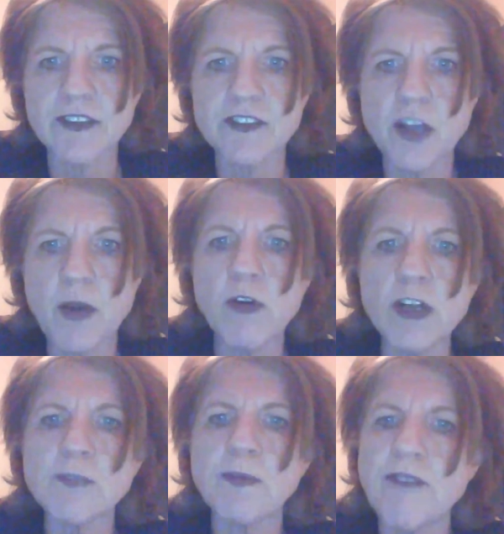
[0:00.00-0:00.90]
And so in
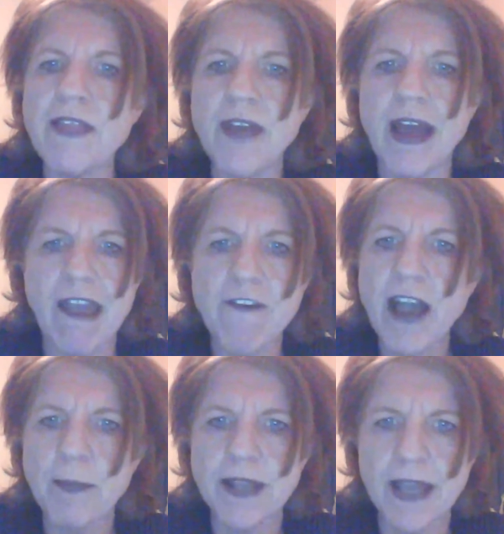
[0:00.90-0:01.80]
order to prevent that
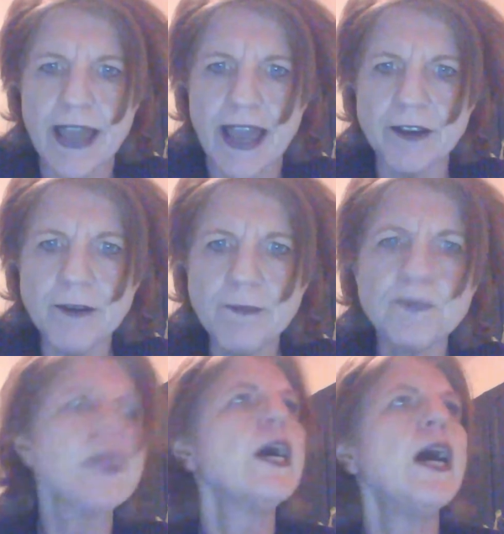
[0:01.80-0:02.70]
ever happening
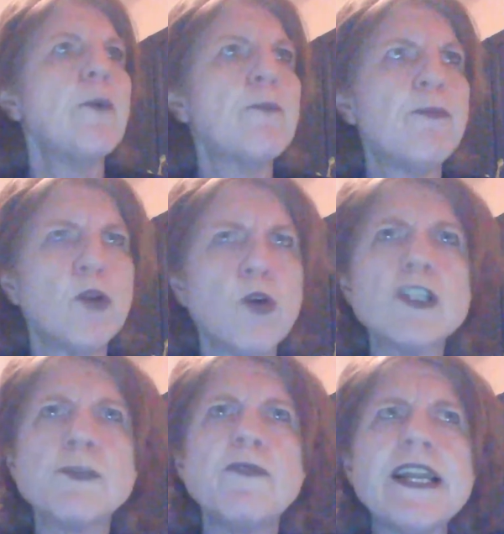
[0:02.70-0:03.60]
again, in
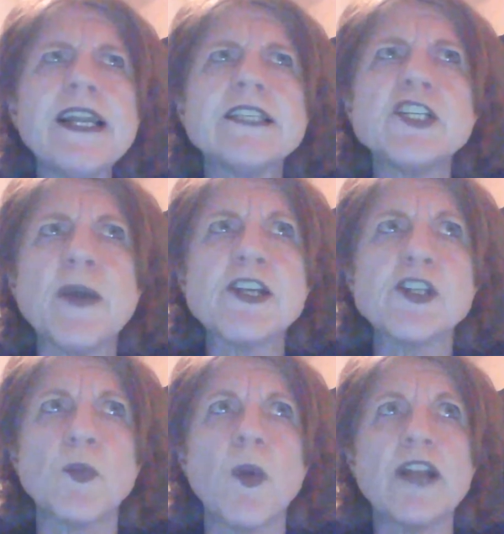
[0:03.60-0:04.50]
order to prevent a
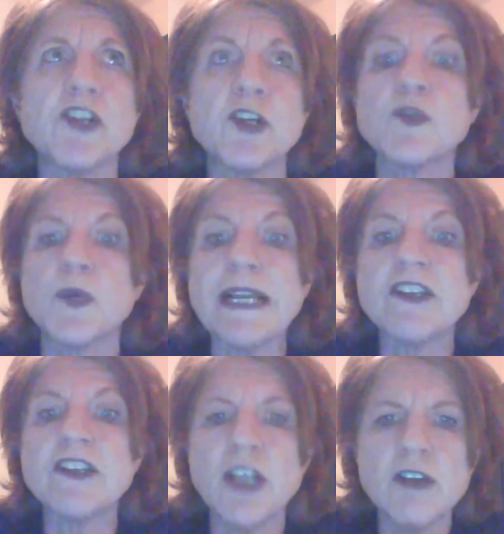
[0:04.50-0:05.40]
situation where Jews were
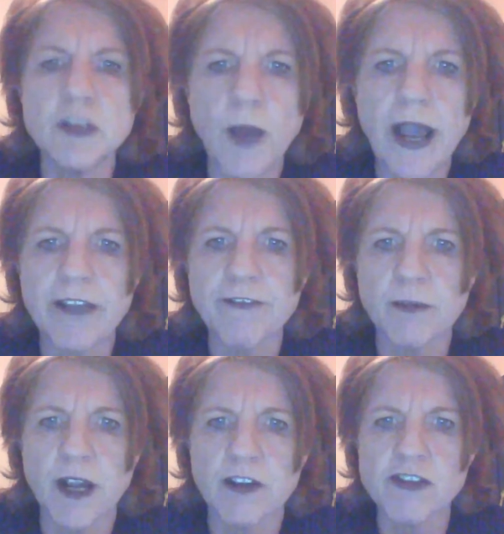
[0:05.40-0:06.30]
being turned away
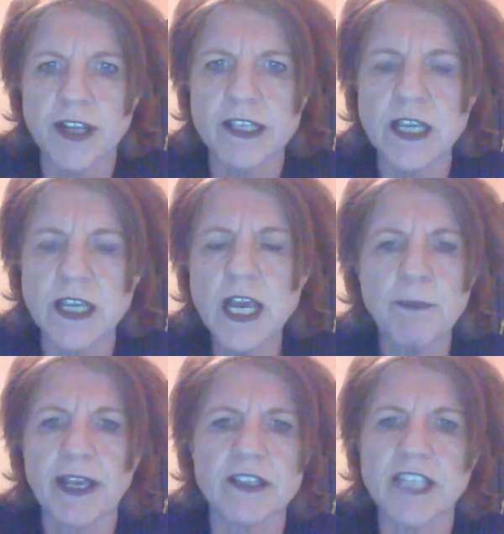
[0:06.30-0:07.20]
from countries
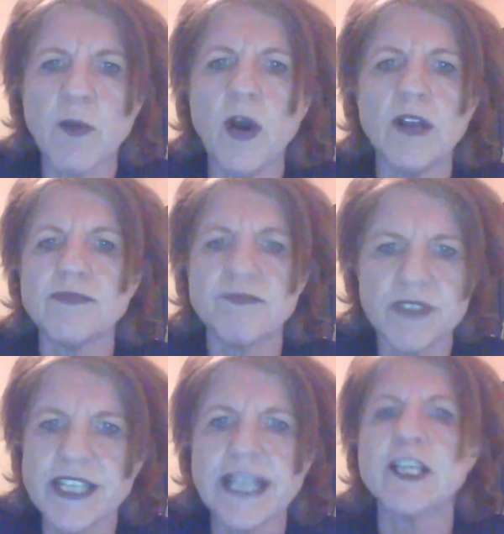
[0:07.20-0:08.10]
because they weren't
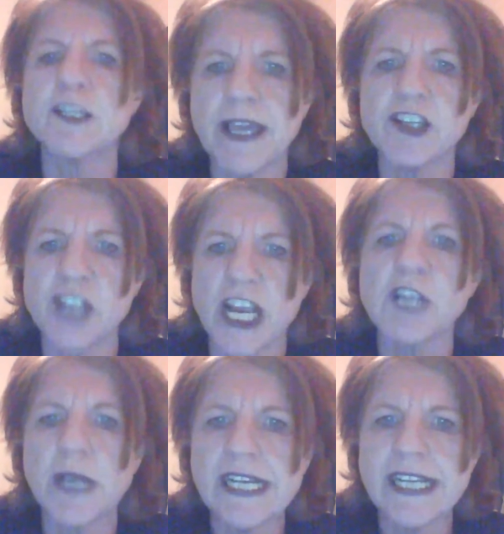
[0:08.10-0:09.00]
seen as being
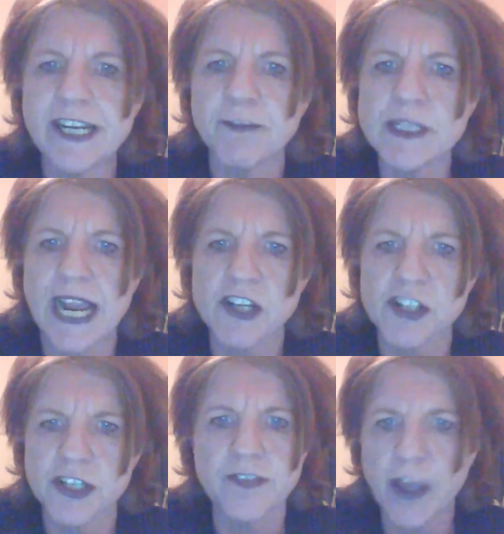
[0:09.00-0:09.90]
genuinely in need of
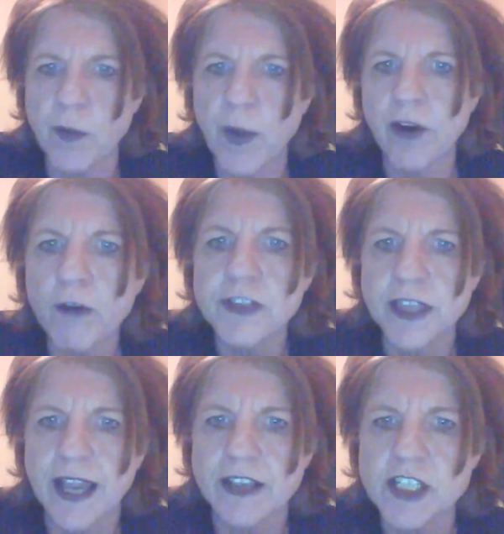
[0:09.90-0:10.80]
protection, and then they went off to
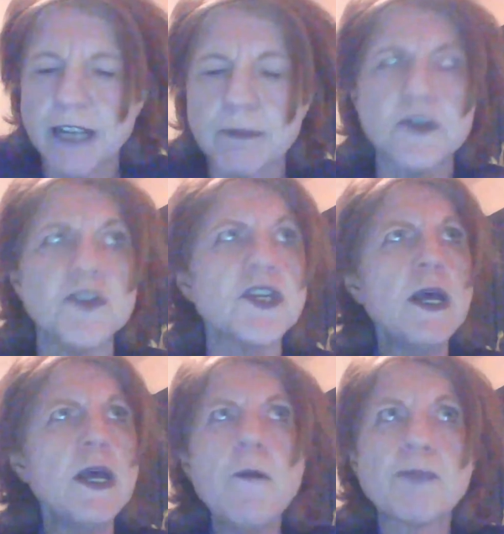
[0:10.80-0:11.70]
the gas chambers,
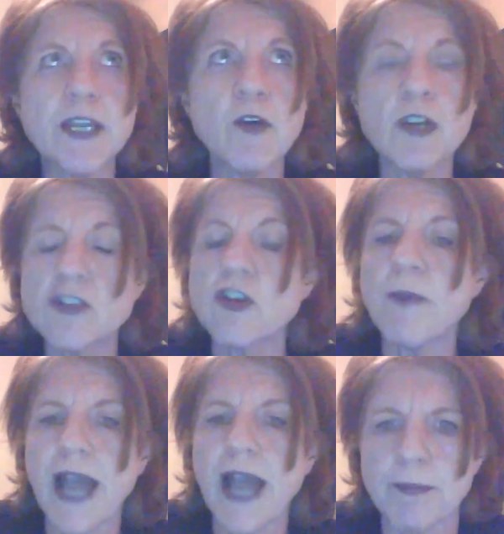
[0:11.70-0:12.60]
in order to
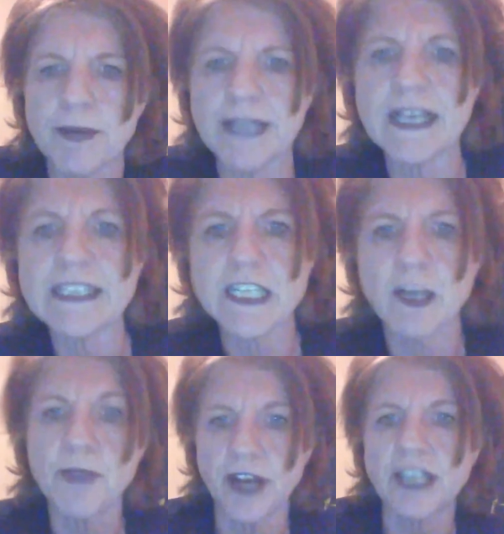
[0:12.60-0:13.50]
stop that happening, they
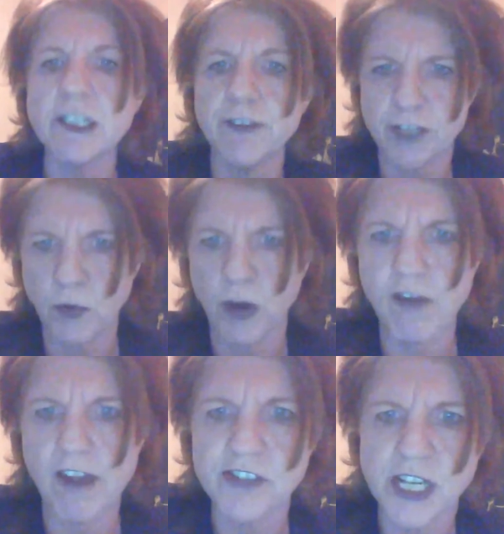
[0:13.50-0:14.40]
set up the
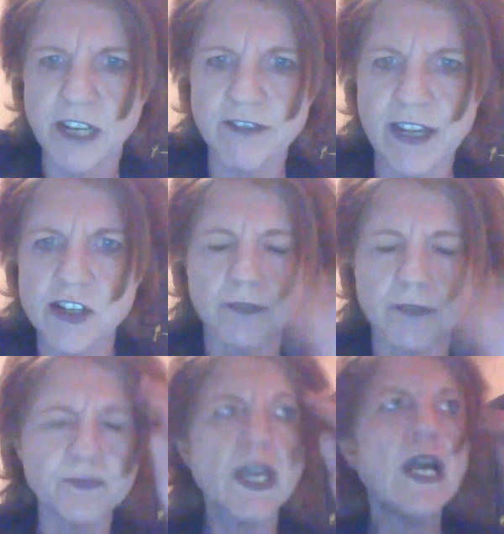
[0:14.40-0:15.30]
1951 Refugee
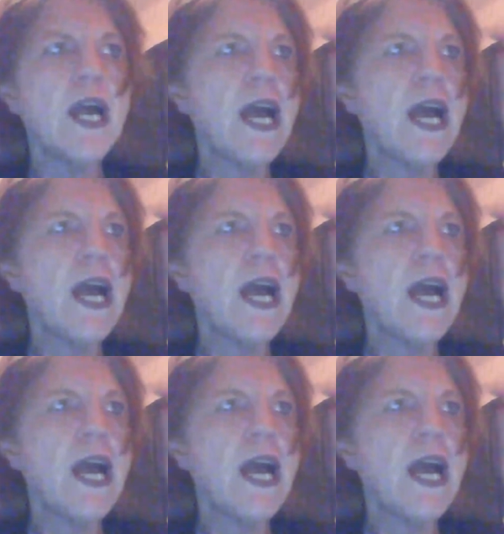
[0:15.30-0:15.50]
Convention.